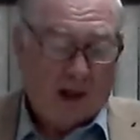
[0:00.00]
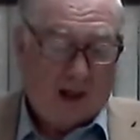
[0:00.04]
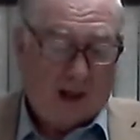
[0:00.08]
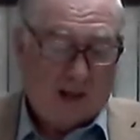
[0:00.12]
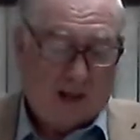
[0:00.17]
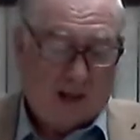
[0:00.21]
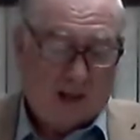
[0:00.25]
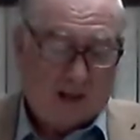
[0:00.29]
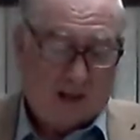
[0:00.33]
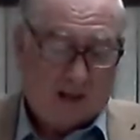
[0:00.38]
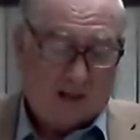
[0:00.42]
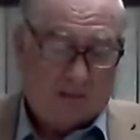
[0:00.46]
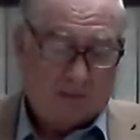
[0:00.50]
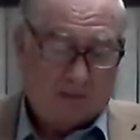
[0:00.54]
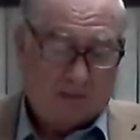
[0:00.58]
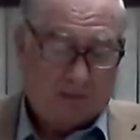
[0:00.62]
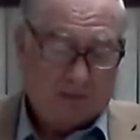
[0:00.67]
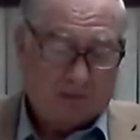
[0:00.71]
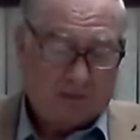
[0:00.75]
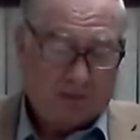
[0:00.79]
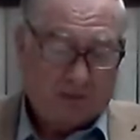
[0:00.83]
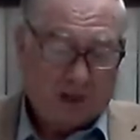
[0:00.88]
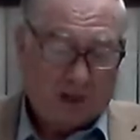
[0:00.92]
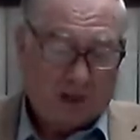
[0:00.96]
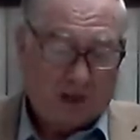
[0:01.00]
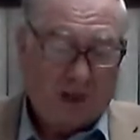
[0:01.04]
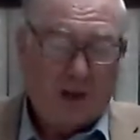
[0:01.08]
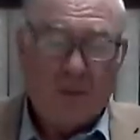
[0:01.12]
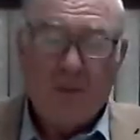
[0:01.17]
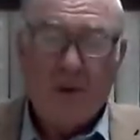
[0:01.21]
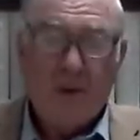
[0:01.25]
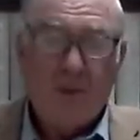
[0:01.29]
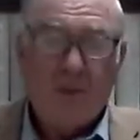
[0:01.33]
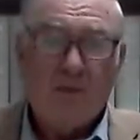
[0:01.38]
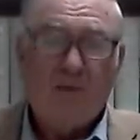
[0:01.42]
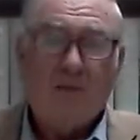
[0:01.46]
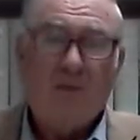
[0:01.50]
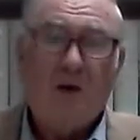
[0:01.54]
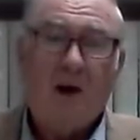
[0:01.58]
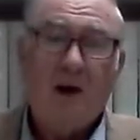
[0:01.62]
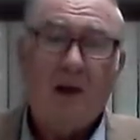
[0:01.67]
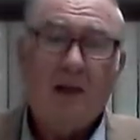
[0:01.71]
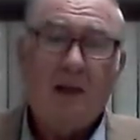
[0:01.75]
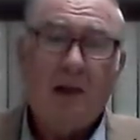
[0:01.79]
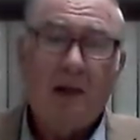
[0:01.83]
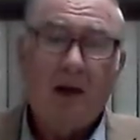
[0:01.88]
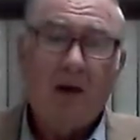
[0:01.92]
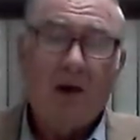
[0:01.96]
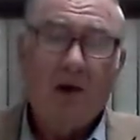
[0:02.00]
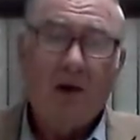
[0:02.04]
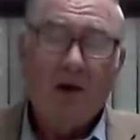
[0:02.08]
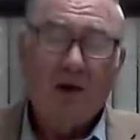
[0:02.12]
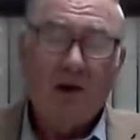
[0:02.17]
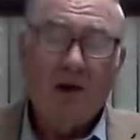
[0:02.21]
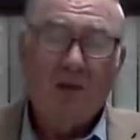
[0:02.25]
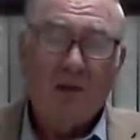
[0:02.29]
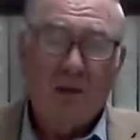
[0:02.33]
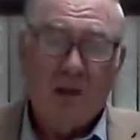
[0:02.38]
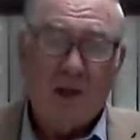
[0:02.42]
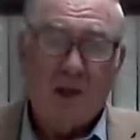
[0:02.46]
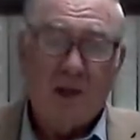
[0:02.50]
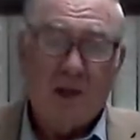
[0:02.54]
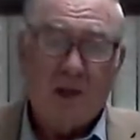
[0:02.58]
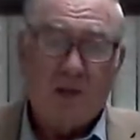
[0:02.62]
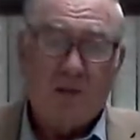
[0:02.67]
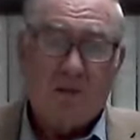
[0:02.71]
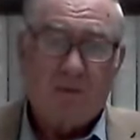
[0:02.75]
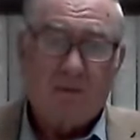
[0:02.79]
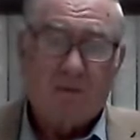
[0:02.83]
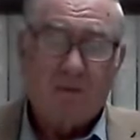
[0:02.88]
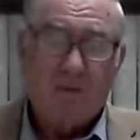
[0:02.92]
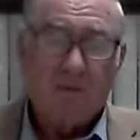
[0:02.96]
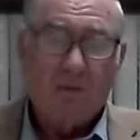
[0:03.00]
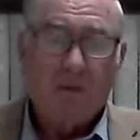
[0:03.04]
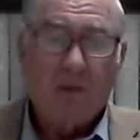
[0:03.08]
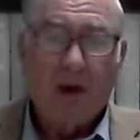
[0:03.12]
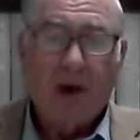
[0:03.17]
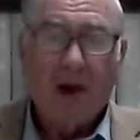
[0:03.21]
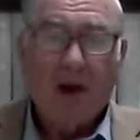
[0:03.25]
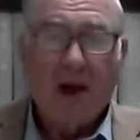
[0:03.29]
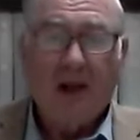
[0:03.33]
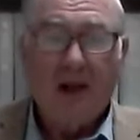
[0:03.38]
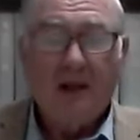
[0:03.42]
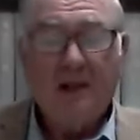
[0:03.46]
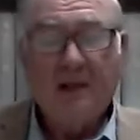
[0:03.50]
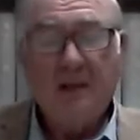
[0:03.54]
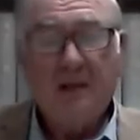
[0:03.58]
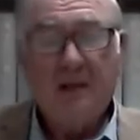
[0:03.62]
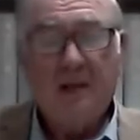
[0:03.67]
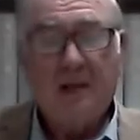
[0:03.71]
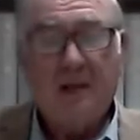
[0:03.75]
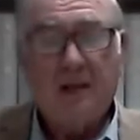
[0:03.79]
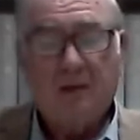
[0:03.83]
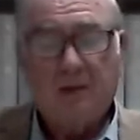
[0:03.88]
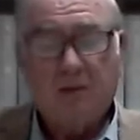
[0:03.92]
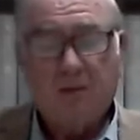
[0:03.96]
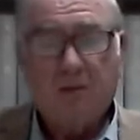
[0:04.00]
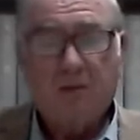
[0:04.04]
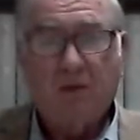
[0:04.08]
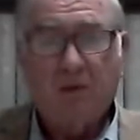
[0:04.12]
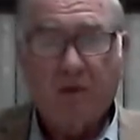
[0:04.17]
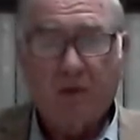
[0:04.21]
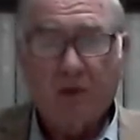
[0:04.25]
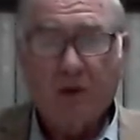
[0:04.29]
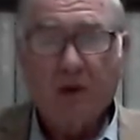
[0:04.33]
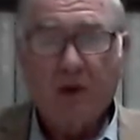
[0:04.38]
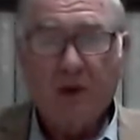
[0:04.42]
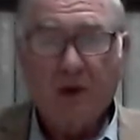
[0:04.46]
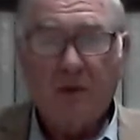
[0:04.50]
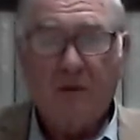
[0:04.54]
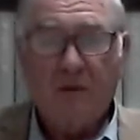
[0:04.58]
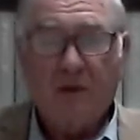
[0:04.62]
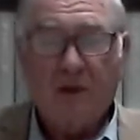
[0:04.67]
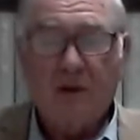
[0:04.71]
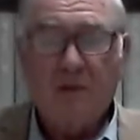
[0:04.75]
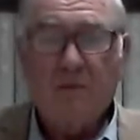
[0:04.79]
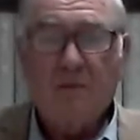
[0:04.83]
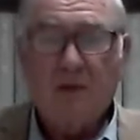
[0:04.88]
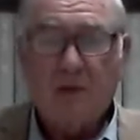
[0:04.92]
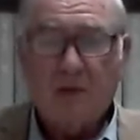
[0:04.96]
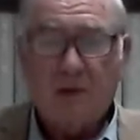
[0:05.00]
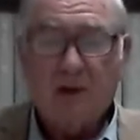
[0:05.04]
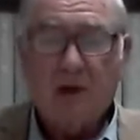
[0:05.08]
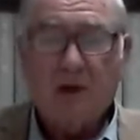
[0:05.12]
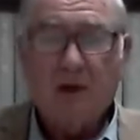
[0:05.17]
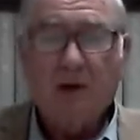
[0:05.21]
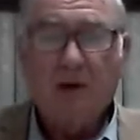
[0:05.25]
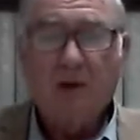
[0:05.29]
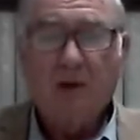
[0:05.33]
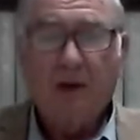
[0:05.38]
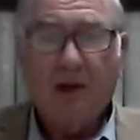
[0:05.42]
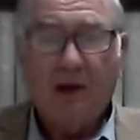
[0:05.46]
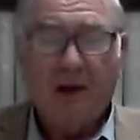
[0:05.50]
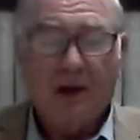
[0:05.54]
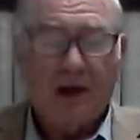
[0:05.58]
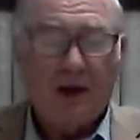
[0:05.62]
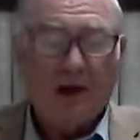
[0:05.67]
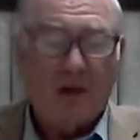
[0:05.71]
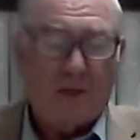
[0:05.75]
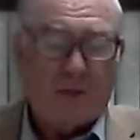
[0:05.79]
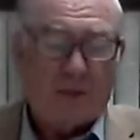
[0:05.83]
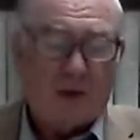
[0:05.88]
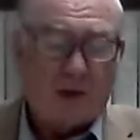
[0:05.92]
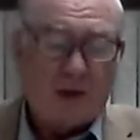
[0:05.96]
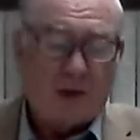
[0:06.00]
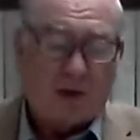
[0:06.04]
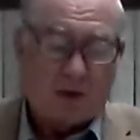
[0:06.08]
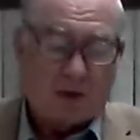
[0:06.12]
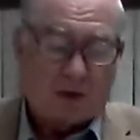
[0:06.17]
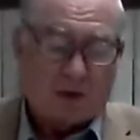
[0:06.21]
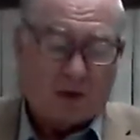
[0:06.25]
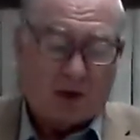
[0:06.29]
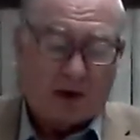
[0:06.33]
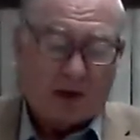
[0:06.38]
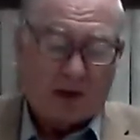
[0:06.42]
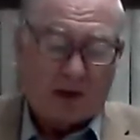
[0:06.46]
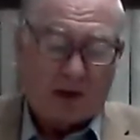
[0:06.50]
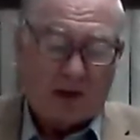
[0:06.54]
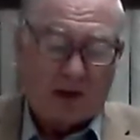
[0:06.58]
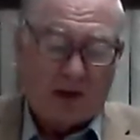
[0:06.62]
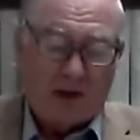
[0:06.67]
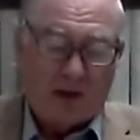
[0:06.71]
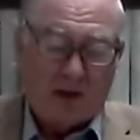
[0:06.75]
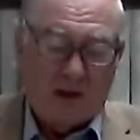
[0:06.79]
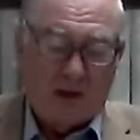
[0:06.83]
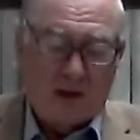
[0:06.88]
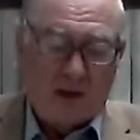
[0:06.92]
Some people find that hard to believe, but the reverse of it was done on the day of Pentecost.